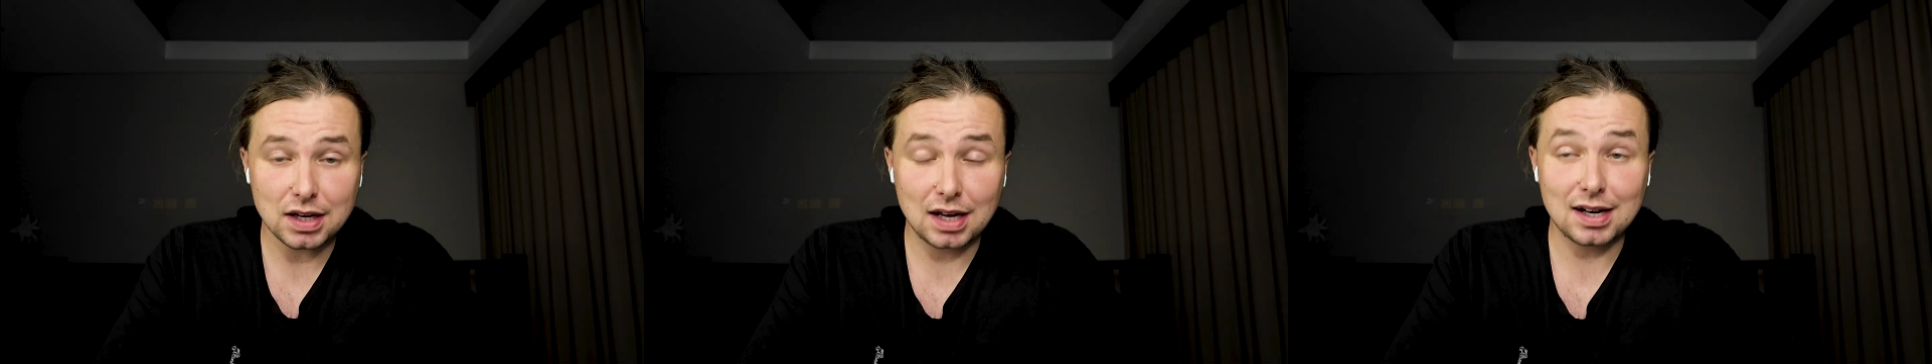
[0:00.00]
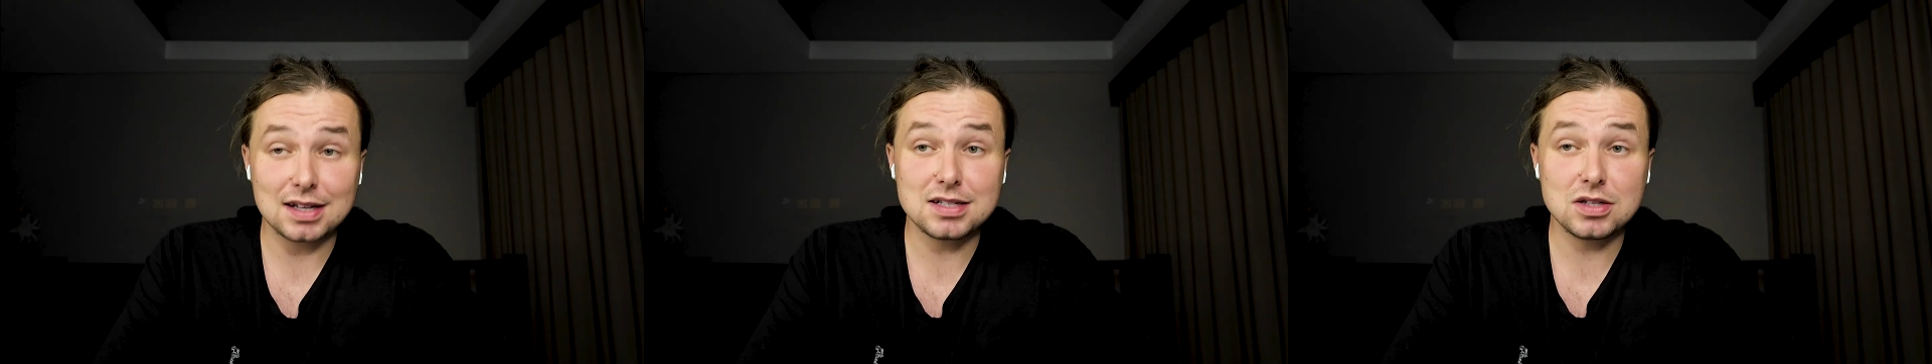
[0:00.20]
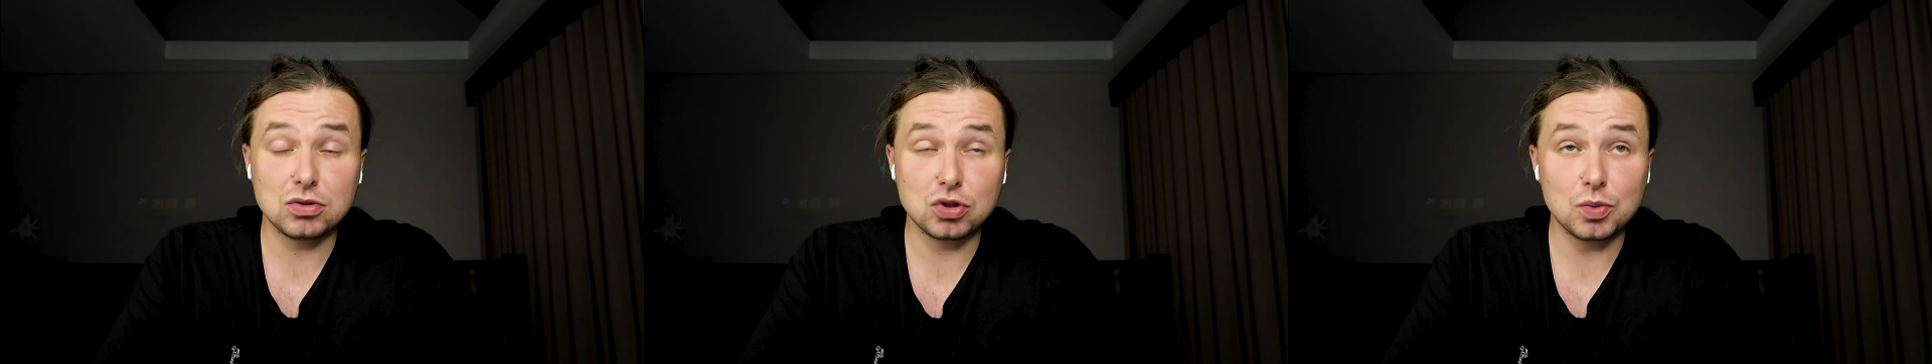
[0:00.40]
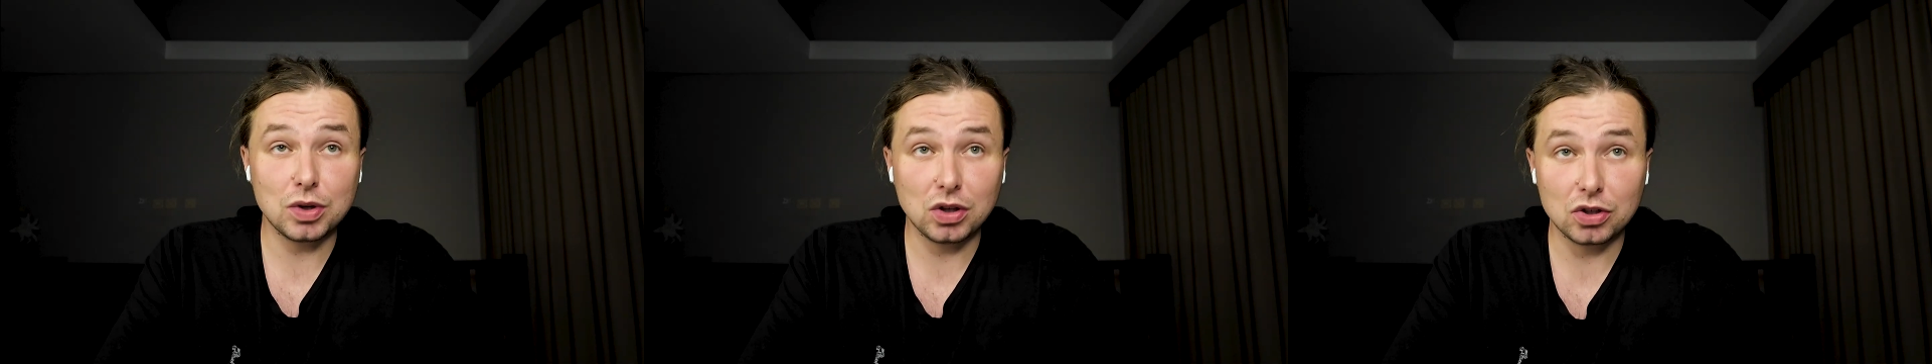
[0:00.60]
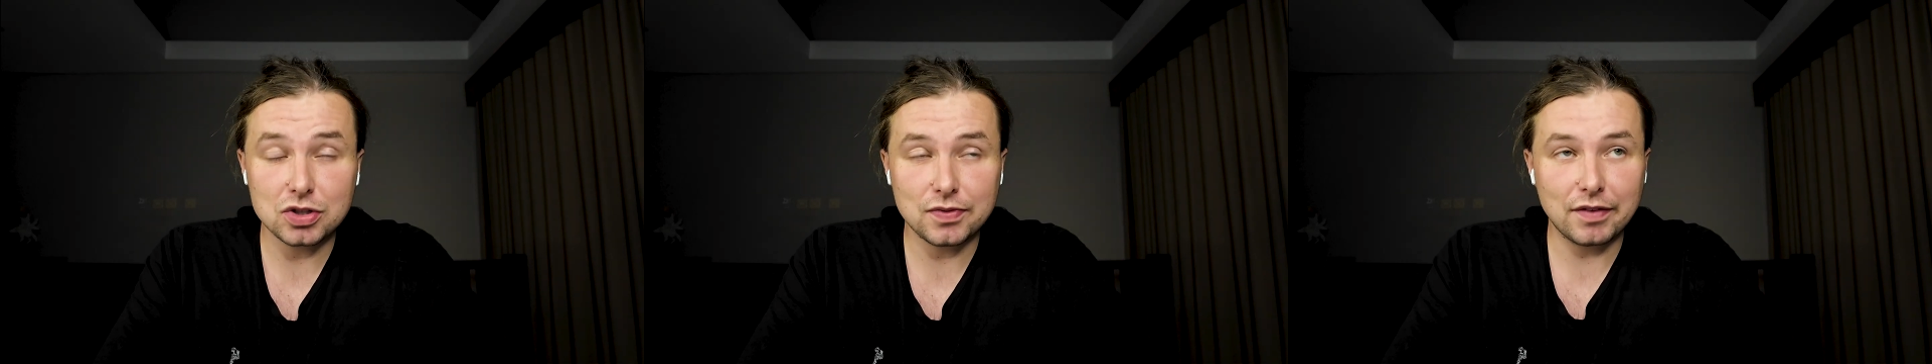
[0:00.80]
and I still do a
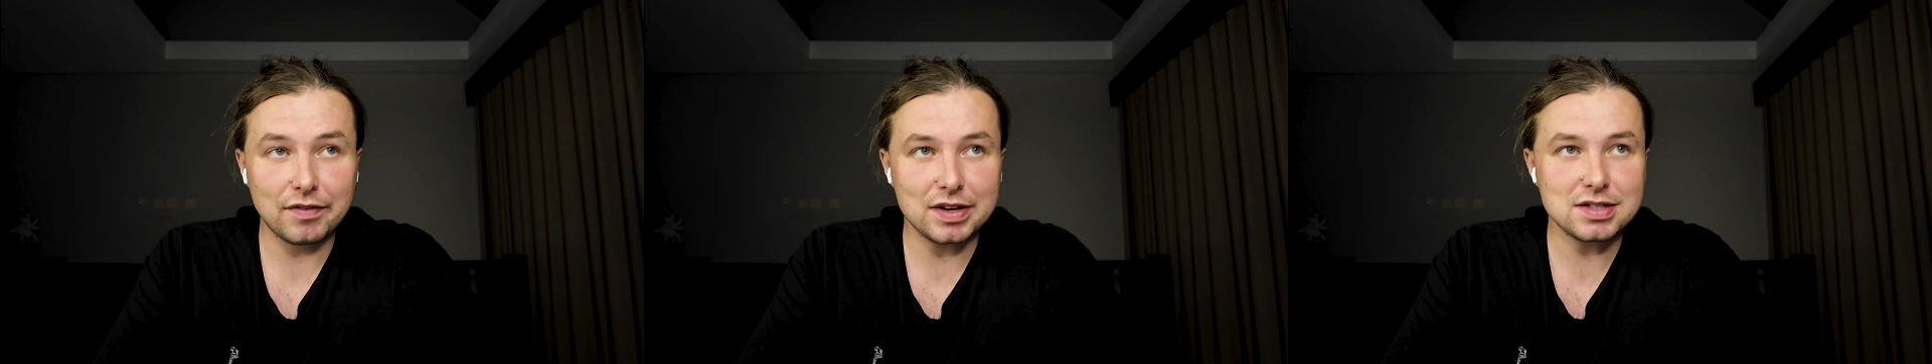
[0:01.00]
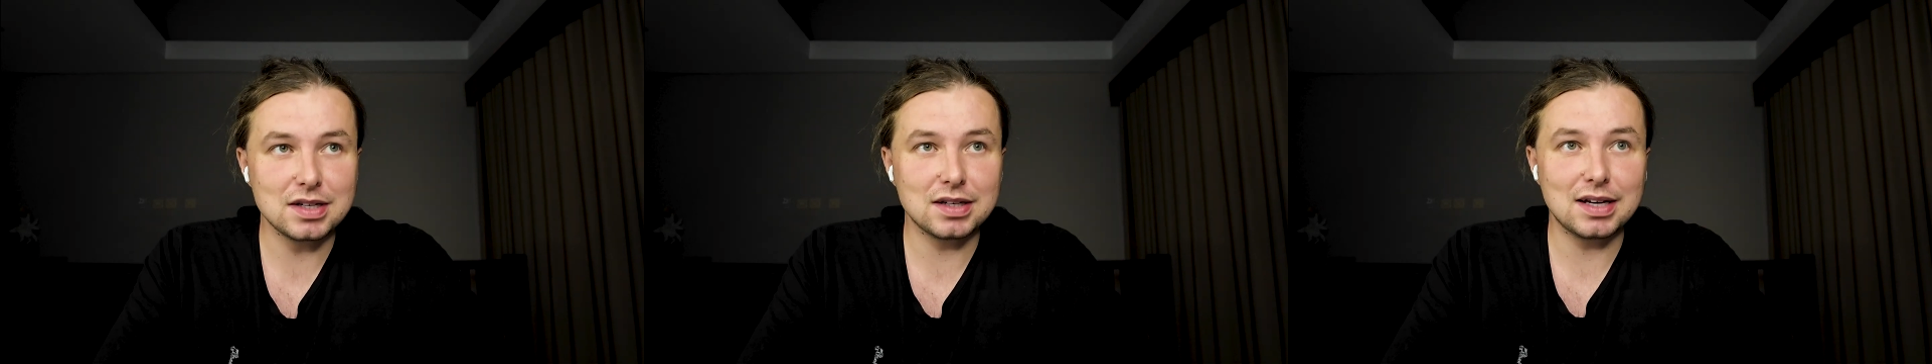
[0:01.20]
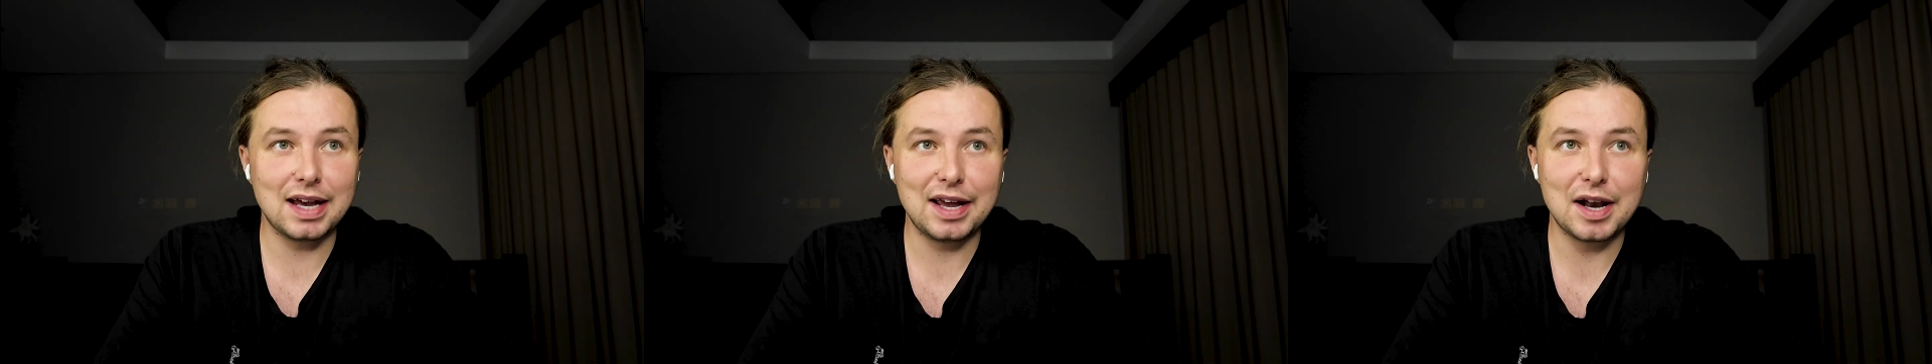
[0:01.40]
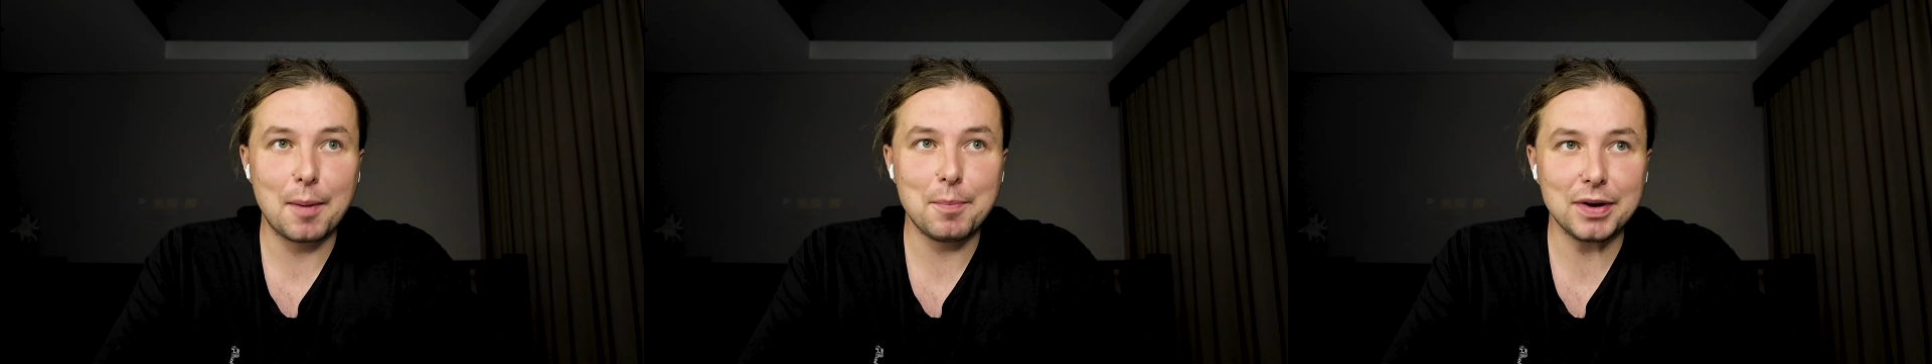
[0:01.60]
lot of investing in